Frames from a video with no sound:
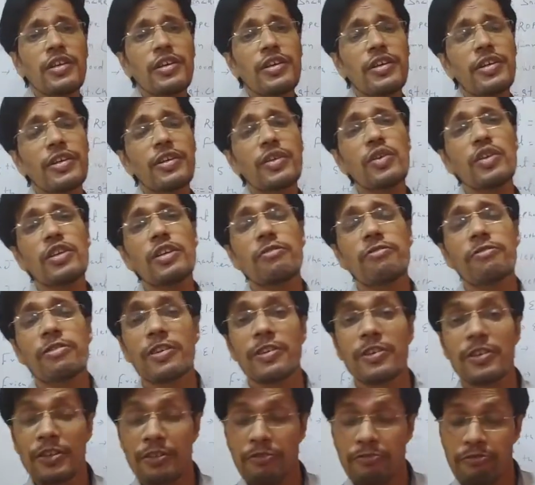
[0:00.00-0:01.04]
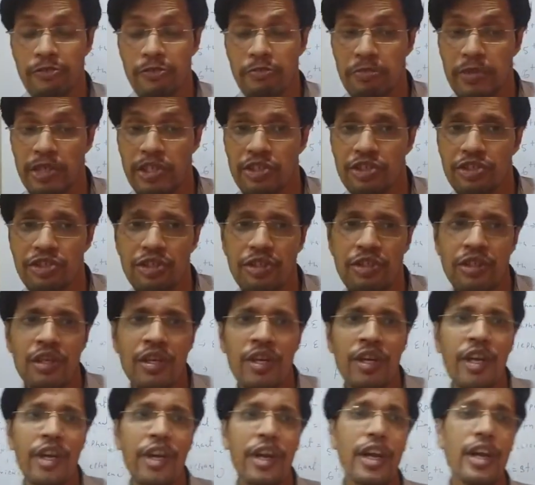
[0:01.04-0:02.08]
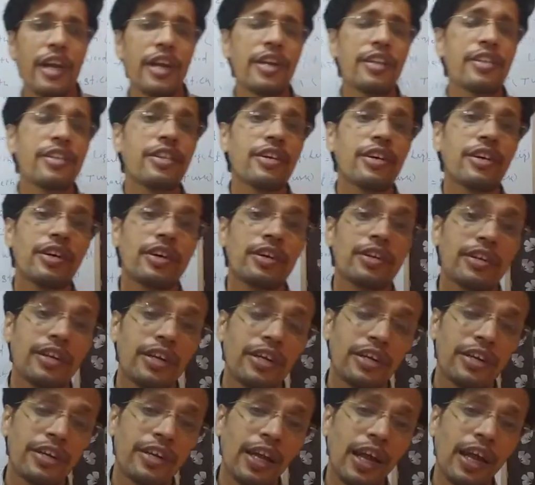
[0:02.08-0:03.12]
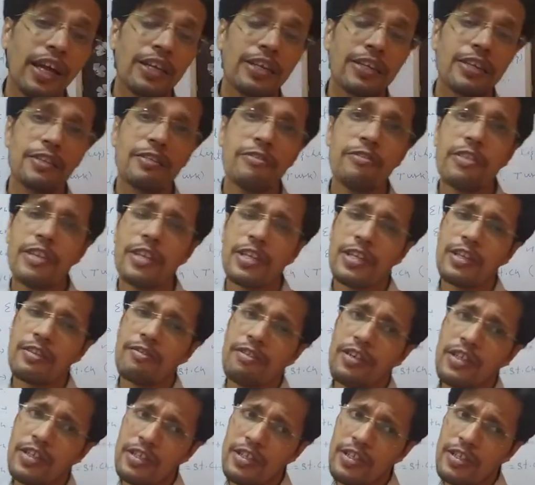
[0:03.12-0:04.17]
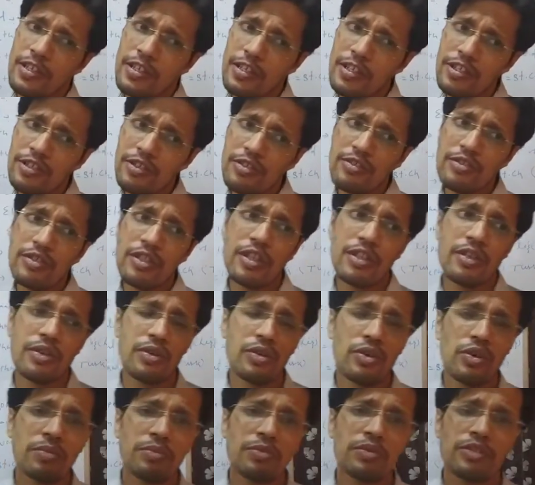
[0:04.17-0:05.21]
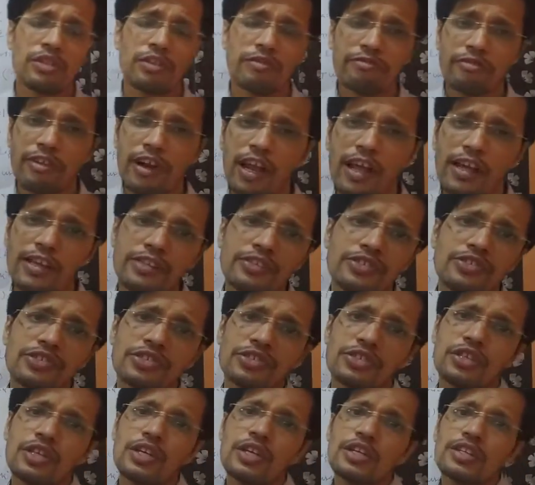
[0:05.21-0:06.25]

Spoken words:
drew different information, and they at night, evening, when they reach to their home, to the village,